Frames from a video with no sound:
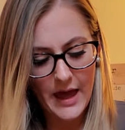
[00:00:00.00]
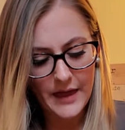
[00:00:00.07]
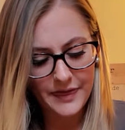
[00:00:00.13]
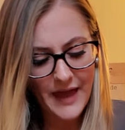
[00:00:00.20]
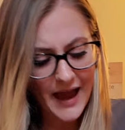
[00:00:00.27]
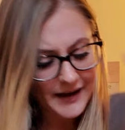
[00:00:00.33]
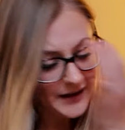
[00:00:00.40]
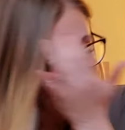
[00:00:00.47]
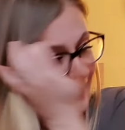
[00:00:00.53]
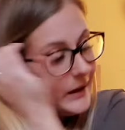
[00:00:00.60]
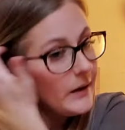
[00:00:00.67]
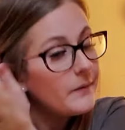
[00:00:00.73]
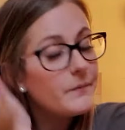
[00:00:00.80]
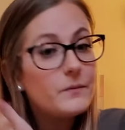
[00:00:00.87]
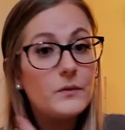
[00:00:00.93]
That night,
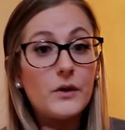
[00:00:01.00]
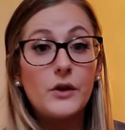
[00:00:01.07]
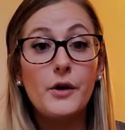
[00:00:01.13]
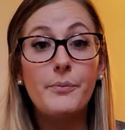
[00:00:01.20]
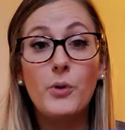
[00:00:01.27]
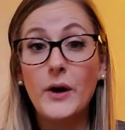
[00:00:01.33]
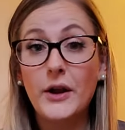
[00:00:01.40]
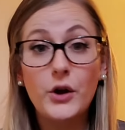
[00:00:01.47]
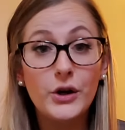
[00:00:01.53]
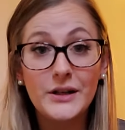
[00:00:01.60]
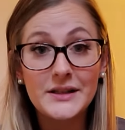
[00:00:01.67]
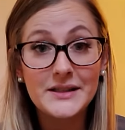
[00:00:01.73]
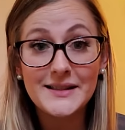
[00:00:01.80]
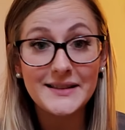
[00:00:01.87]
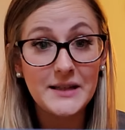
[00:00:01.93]
the boy
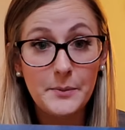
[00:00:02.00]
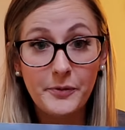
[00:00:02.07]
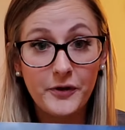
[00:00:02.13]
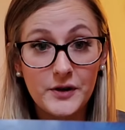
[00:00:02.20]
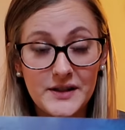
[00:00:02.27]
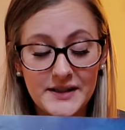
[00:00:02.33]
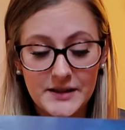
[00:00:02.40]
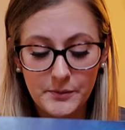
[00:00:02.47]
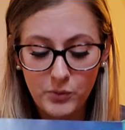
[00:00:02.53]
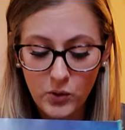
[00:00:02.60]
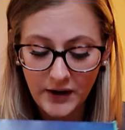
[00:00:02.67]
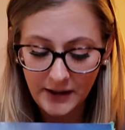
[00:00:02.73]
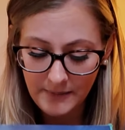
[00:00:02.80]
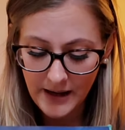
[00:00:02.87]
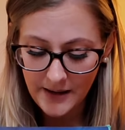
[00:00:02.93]
couldn't sleep for
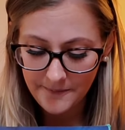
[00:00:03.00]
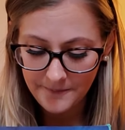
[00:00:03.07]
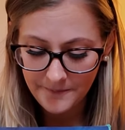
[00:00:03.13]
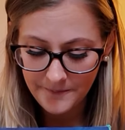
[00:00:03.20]
disappointment.